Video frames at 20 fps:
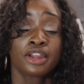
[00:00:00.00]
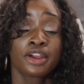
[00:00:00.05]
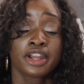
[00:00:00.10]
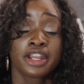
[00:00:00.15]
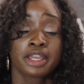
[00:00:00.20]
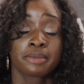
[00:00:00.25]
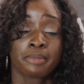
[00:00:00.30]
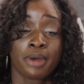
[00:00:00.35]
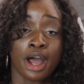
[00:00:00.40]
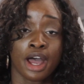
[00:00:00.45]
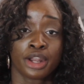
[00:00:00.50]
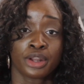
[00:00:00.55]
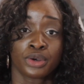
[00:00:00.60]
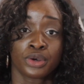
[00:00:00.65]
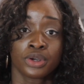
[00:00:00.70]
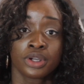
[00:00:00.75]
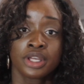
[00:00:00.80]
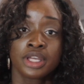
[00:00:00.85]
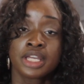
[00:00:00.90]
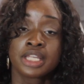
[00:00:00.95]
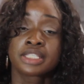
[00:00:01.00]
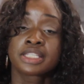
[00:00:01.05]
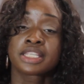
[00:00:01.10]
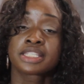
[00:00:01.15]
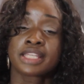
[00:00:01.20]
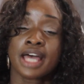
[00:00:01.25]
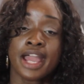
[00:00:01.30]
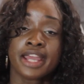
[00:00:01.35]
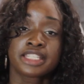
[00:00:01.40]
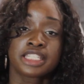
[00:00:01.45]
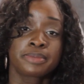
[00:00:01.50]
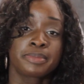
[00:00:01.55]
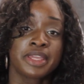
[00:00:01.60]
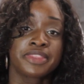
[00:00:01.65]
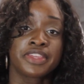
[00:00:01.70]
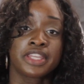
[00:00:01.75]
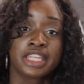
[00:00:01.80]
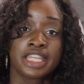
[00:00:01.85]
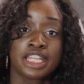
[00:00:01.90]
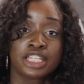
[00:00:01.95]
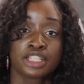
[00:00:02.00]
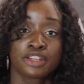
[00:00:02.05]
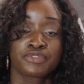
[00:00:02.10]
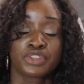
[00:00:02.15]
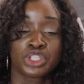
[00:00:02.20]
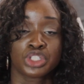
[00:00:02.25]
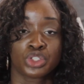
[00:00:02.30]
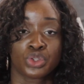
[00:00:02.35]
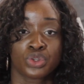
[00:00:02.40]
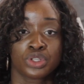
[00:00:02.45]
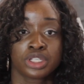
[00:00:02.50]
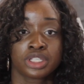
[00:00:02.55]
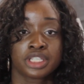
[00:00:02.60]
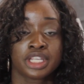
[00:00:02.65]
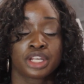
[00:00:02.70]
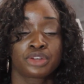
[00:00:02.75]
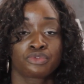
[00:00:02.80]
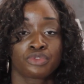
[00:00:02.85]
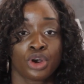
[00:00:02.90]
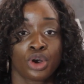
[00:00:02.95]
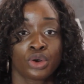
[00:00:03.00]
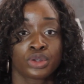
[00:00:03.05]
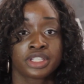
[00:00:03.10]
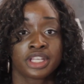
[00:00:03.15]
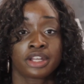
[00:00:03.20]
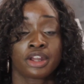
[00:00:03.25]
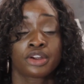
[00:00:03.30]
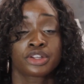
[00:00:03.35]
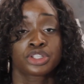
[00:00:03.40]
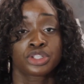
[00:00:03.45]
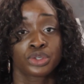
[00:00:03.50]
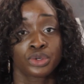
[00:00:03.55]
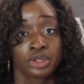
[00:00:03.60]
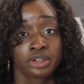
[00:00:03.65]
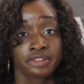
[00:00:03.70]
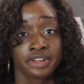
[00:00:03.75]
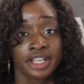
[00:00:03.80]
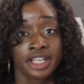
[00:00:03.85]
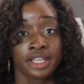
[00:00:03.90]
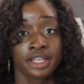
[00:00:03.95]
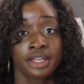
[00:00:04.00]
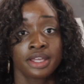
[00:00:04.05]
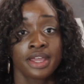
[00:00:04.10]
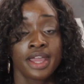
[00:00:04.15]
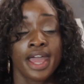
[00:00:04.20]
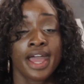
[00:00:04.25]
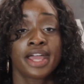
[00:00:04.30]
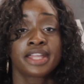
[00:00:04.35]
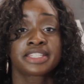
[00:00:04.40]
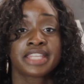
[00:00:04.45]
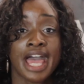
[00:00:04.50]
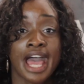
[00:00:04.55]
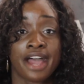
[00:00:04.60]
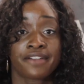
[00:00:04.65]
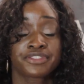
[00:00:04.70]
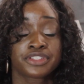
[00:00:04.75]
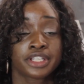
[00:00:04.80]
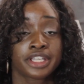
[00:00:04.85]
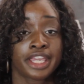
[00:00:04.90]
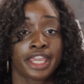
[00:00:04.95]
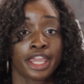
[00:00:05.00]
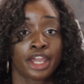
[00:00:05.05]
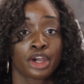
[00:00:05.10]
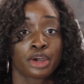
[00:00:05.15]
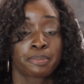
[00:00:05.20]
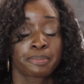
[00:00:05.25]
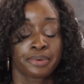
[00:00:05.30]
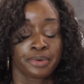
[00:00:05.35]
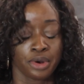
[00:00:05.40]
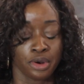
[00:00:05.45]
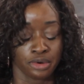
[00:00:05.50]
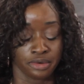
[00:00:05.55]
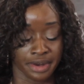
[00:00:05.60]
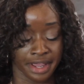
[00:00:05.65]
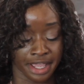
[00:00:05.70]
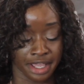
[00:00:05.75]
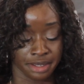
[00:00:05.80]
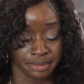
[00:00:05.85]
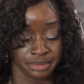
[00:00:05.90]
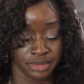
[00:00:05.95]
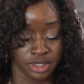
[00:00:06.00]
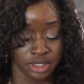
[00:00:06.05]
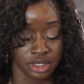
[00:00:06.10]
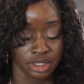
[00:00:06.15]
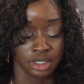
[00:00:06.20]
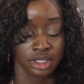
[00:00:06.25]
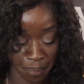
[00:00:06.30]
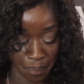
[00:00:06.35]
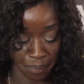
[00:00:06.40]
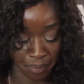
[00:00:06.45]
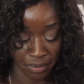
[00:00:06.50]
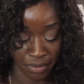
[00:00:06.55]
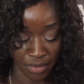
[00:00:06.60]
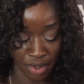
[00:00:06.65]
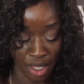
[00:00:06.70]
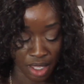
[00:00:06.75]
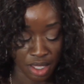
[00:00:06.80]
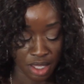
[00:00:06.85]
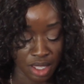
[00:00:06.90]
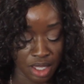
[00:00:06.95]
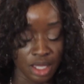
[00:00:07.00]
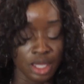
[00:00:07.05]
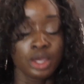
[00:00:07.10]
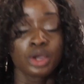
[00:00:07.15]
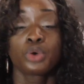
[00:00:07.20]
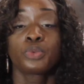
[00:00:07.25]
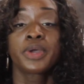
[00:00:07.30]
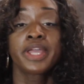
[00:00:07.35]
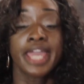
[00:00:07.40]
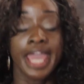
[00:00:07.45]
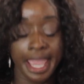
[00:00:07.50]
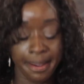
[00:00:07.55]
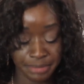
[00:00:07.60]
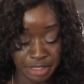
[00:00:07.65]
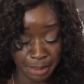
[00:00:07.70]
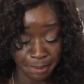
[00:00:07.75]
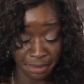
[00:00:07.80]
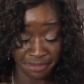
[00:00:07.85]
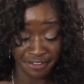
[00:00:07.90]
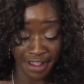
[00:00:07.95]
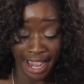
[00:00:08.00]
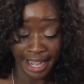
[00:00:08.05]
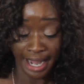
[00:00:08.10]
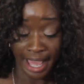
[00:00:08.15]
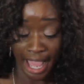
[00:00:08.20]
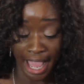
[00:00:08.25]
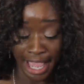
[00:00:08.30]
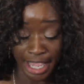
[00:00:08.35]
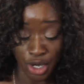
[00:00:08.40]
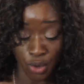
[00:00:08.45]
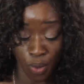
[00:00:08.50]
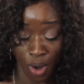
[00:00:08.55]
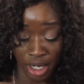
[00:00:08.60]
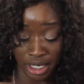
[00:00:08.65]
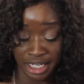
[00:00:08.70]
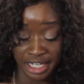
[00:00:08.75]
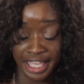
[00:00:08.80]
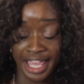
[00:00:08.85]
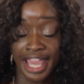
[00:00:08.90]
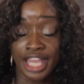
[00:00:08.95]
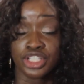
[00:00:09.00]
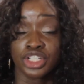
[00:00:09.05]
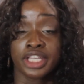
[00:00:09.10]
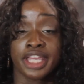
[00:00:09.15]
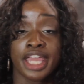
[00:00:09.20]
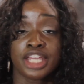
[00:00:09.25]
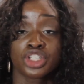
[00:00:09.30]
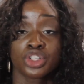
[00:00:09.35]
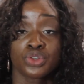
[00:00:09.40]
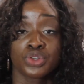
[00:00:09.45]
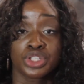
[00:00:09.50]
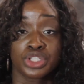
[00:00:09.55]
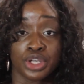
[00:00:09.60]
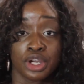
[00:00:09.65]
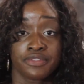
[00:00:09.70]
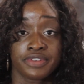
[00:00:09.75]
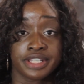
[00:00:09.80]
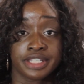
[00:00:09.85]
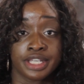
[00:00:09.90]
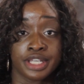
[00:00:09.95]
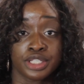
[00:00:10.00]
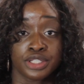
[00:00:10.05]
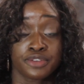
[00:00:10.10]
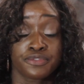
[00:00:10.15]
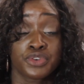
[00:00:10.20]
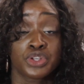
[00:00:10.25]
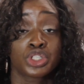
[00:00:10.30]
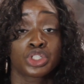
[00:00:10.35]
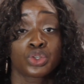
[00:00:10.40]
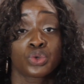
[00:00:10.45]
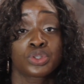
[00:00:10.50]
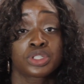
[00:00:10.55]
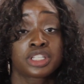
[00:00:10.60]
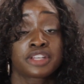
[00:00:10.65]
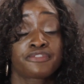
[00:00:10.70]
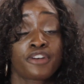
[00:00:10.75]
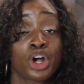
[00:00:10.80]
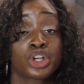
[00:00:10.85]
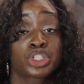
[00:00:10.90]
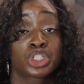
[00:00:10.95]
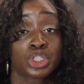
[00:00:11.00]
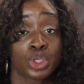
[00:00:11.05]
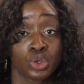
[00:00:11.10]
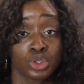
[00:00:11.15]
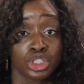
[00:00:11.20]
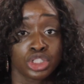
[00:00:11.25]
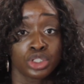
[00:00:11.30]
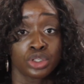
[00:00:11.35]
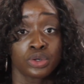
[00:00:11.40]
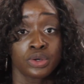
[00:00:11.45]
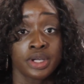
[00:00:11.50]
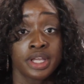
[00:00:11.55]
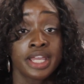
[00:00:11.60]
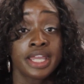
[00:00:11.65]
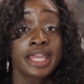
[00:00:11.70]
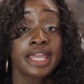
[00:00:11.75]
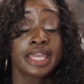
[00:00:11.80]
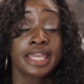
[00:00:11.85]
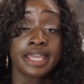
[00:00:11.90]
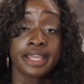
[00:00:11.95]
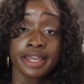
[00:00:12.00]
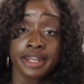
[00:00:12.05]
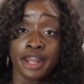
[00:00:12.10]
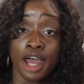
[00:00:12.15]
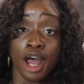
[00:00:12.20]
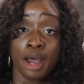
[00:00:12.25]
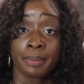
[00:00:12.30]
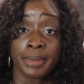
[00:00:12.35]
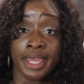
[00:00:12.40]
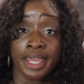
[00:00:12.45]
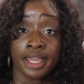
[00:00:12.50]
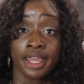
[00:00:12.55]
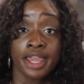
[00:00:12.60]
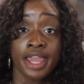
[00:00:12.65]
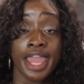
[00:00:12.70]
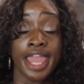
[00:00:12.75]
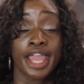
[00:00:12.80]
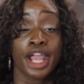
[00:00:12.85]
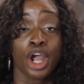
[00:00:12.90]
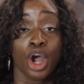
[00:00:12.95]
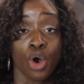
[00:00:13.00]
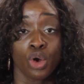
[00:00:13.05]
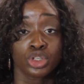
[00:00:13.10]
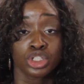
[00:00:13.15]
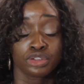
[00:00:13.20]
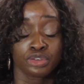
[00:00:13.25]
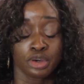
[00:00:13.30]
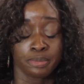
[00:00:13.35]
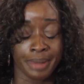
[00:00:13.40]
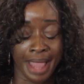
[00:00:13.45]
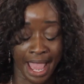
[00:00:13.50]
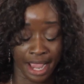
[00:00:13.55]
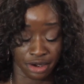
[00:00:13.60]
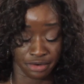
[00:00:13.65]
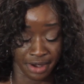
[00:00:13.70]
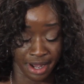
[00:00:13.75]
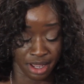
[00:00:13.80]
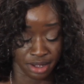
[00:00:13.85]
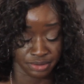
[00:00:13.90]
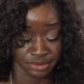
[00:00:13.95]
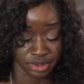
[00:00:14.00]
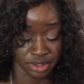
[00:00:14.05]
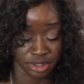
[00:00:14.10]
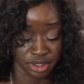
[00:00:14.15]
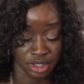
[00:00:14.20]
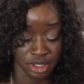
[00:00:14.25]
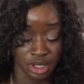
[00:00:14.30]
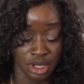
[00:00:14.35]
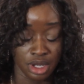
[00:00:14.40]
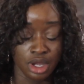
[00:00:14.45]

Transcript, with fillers: learning model designed to meet the needs of the students enrolled in our tutoring and aftercare programs. We aim to provide high quality educational services for students of all social, economic, and cultural backgrounds.